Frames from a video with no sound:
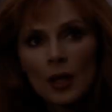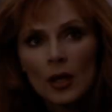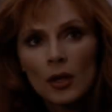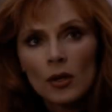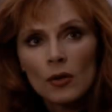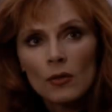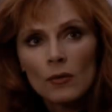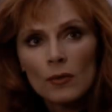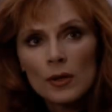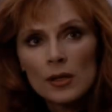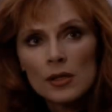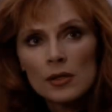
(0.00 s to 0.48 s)

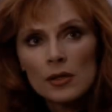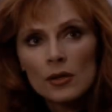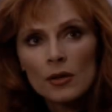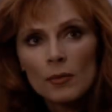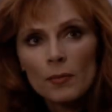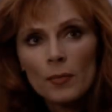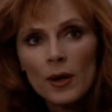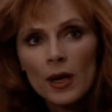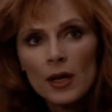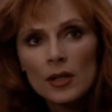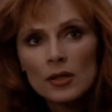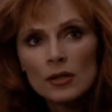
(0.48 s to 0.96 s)
You risk your
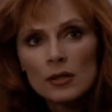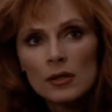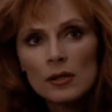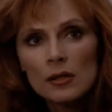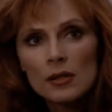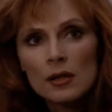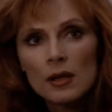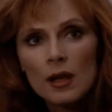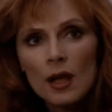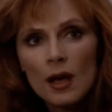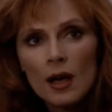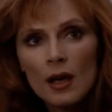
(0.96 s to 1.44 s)

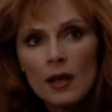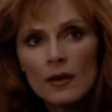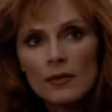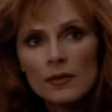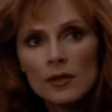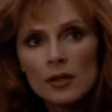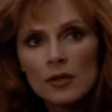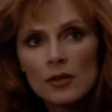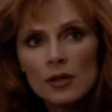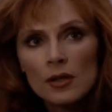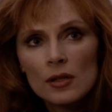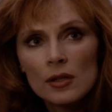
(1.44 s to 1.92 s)
patients' lives
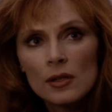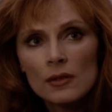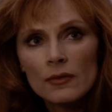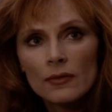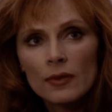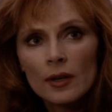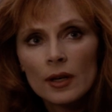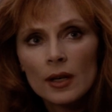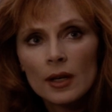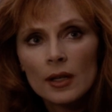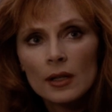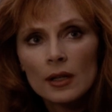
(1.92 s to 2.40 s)
and
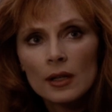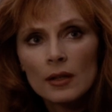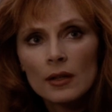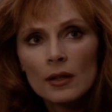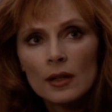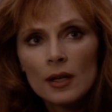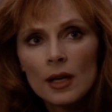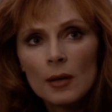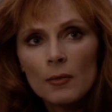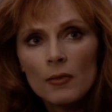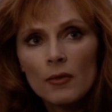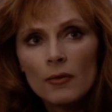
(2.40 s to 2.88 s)
justify it in the
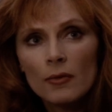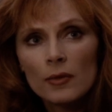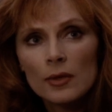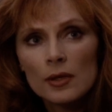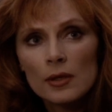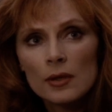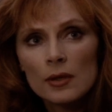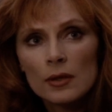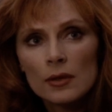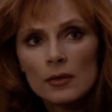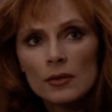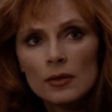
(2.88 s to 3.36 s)
name of
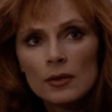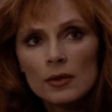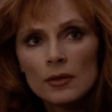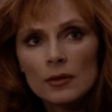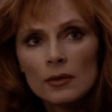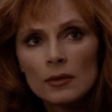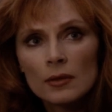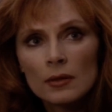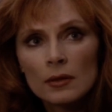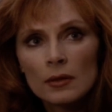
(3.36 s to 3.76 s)
research.